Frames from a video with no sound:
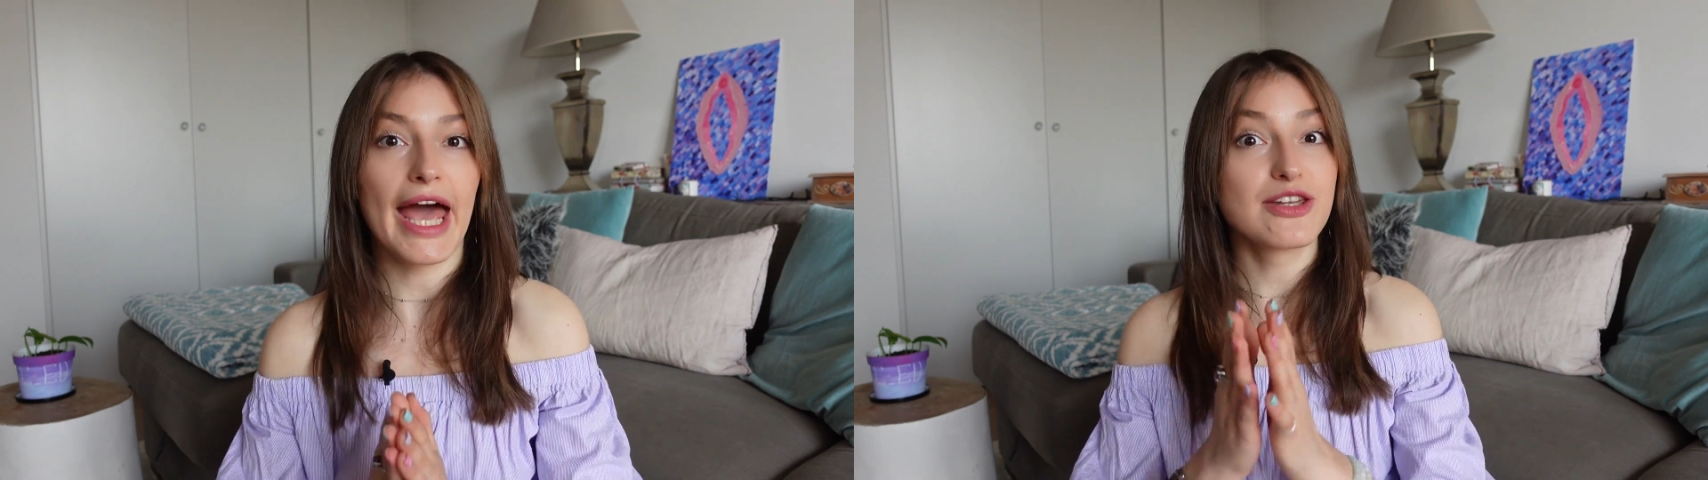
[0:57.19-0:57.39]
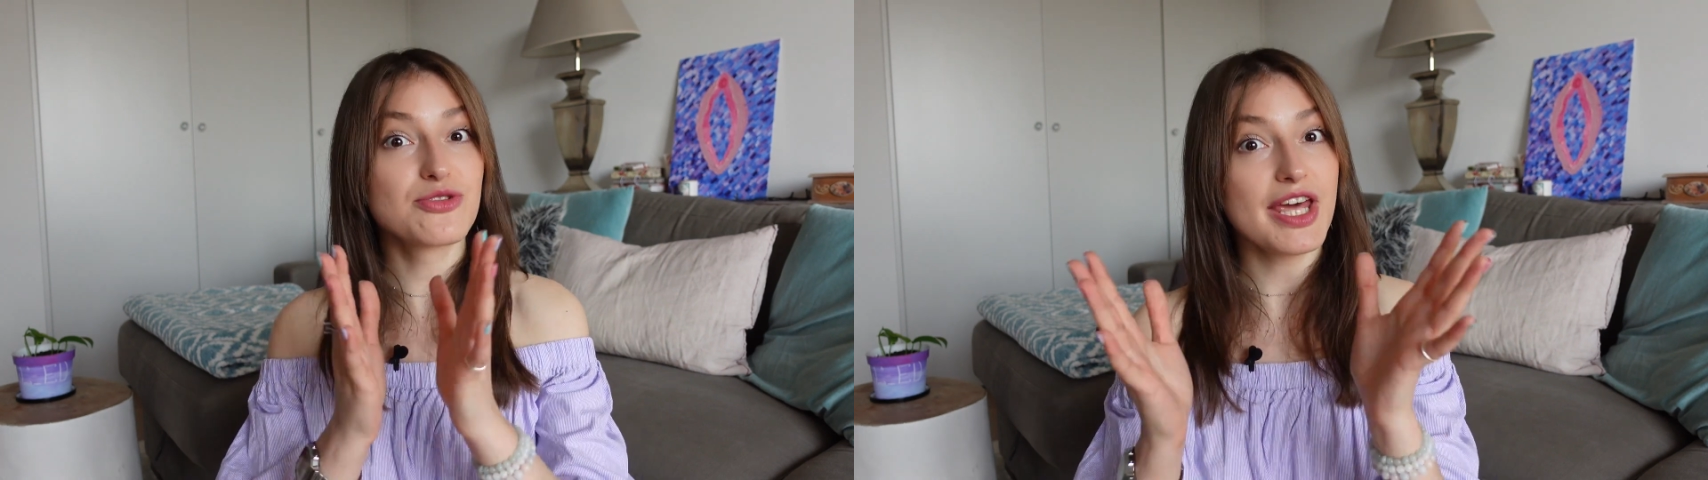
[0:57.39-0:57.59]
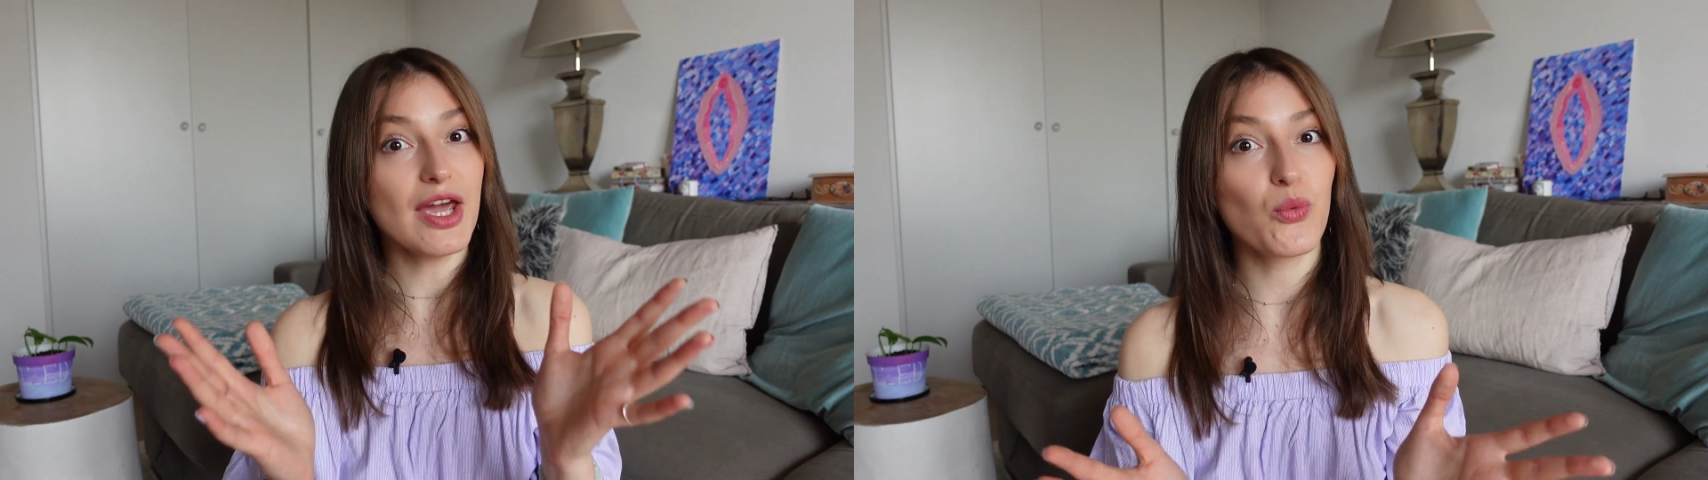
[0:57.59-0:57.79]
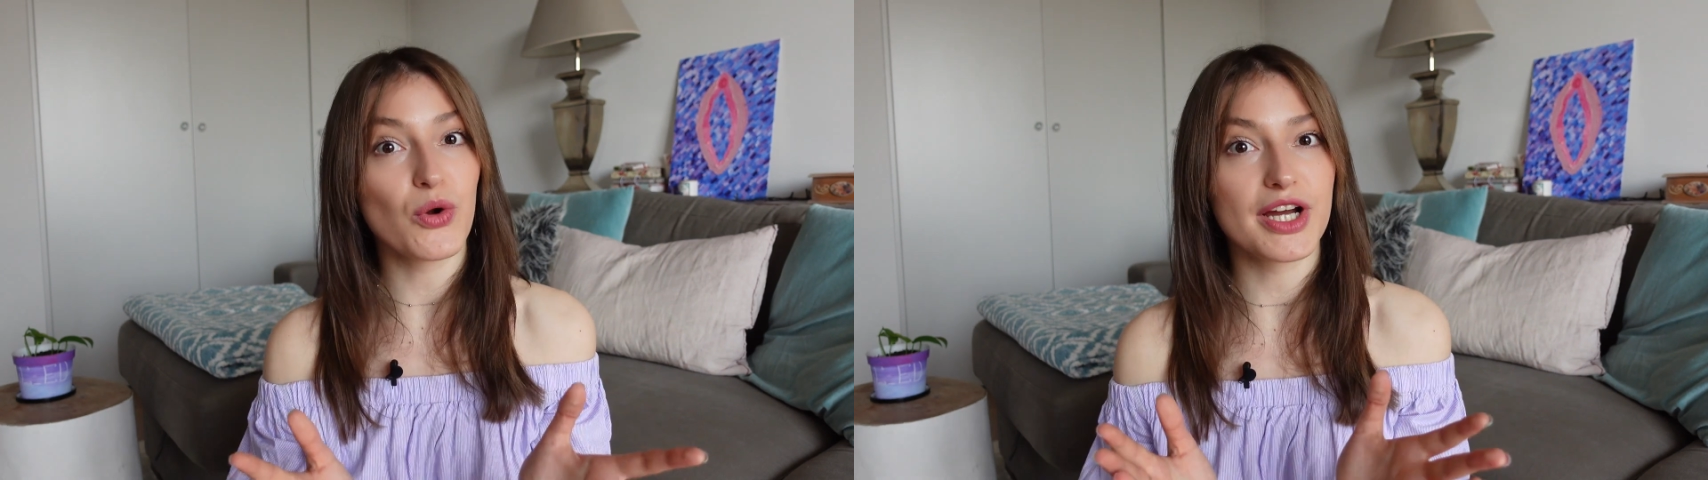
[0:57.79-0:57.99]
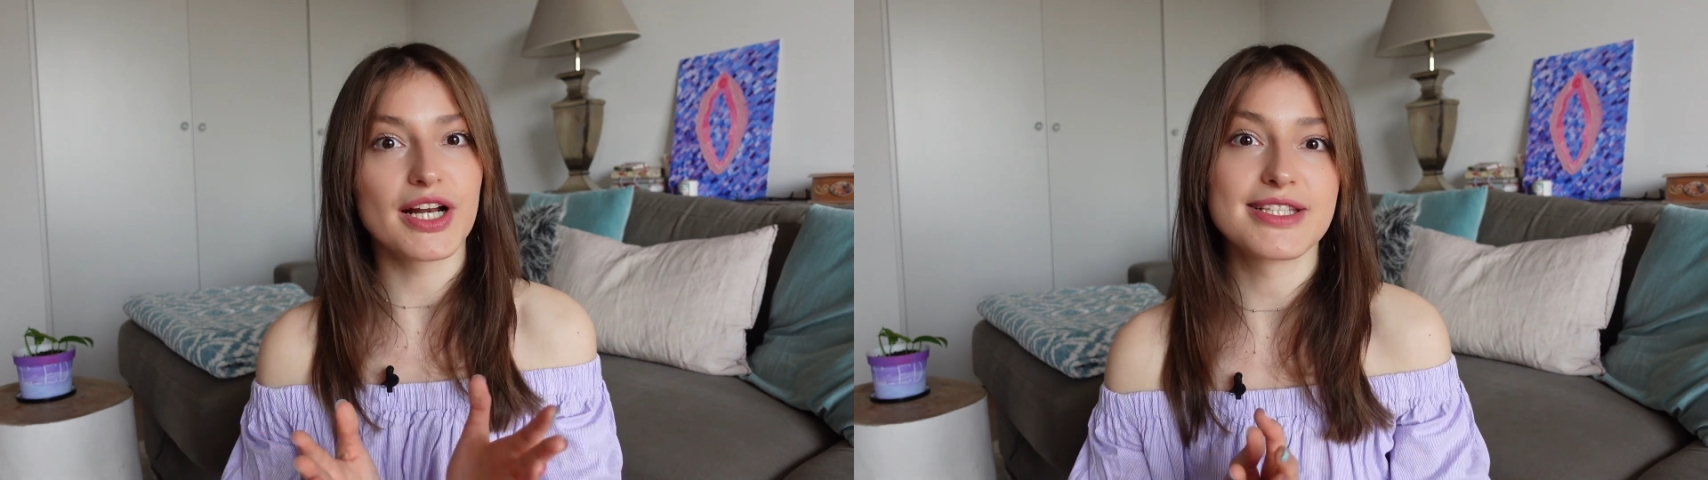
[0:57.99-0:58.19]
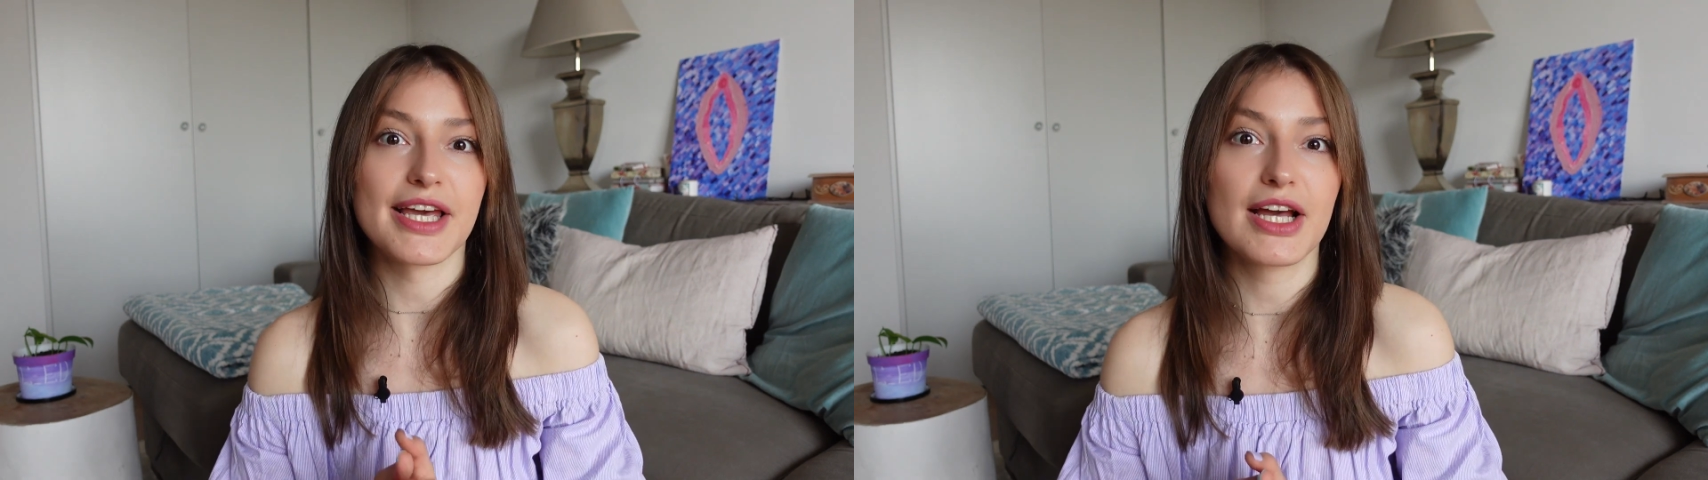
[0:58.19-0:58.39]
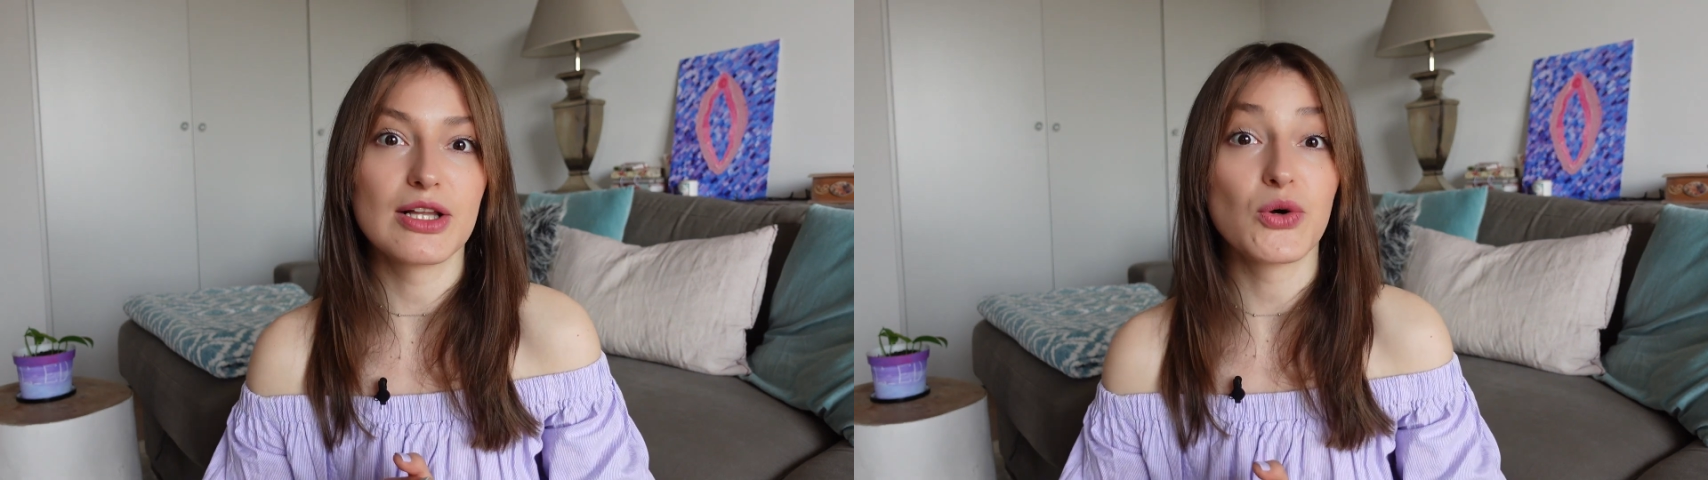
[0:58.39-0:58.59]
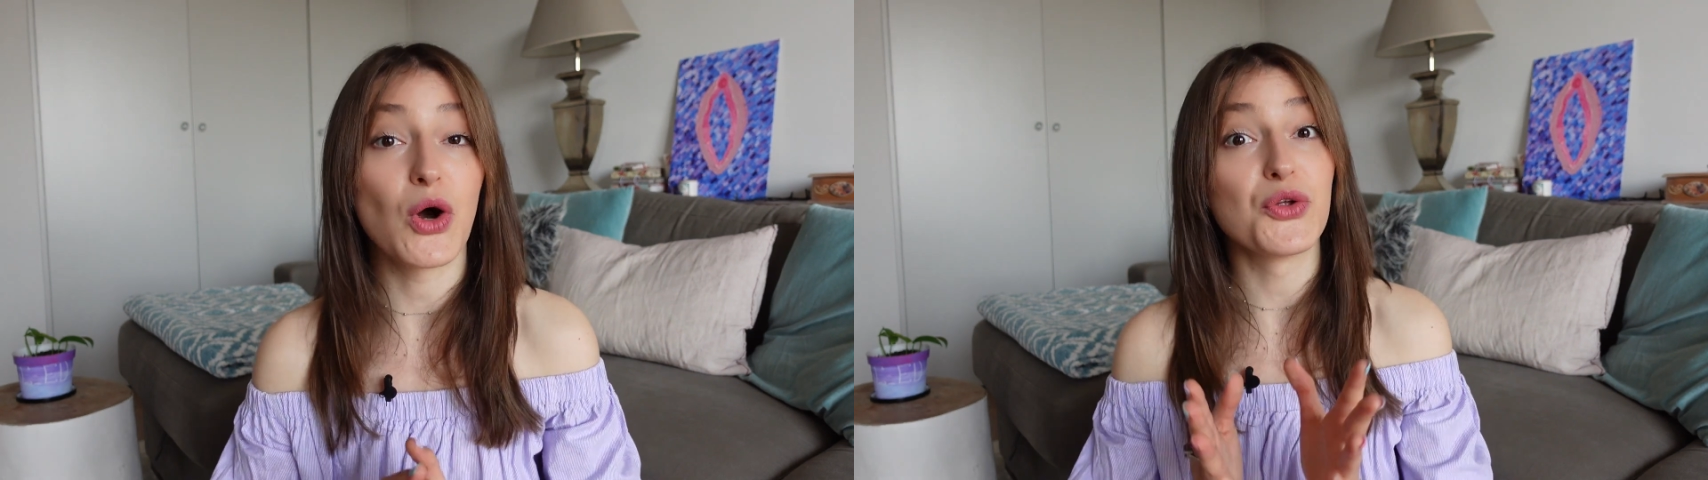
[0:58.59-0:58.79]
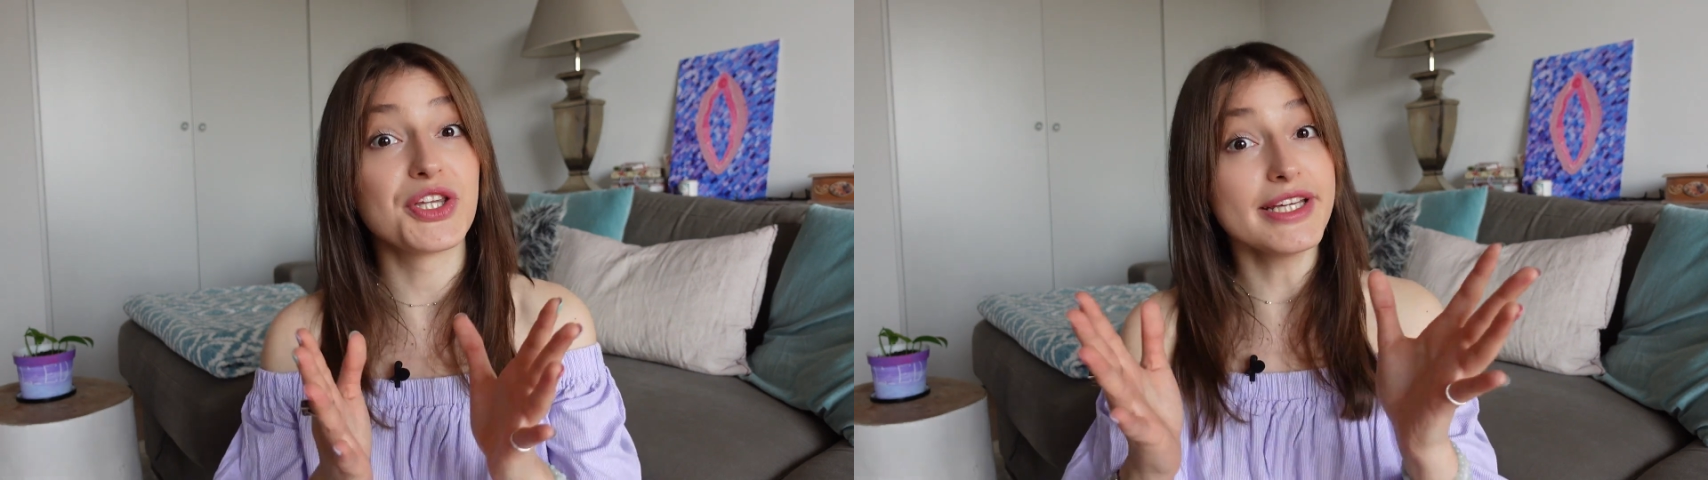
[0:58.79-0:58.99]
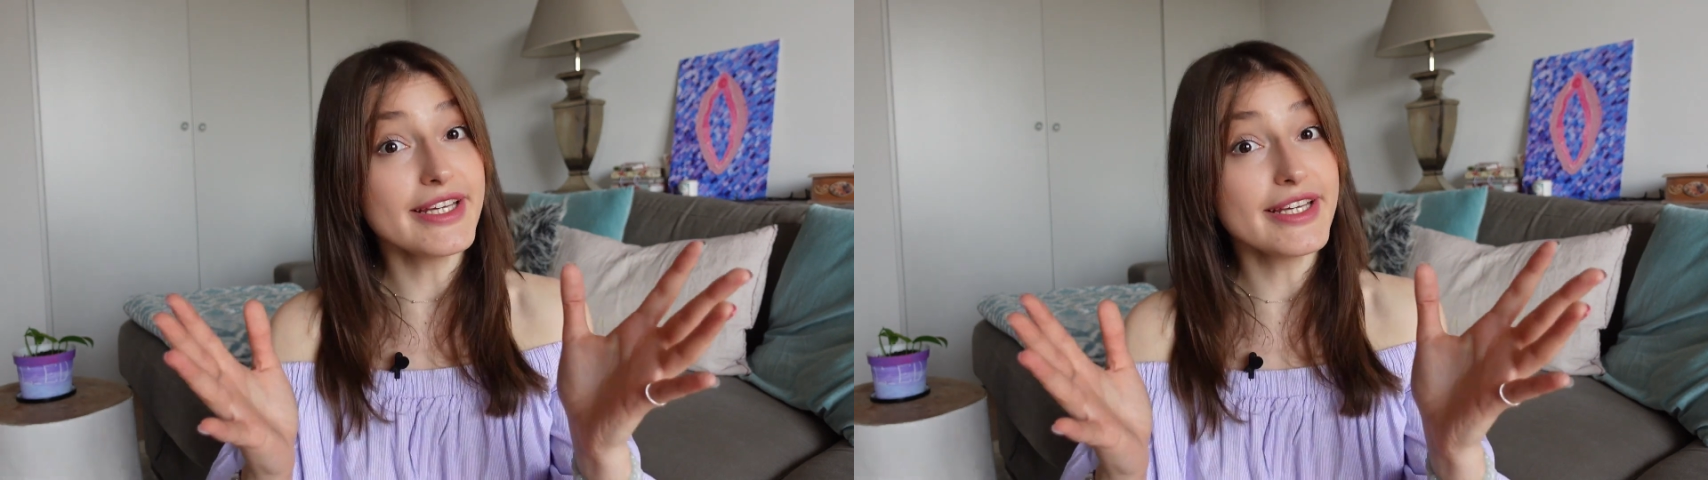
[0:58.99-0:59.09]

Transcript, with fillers: And today we're gonna take a look on the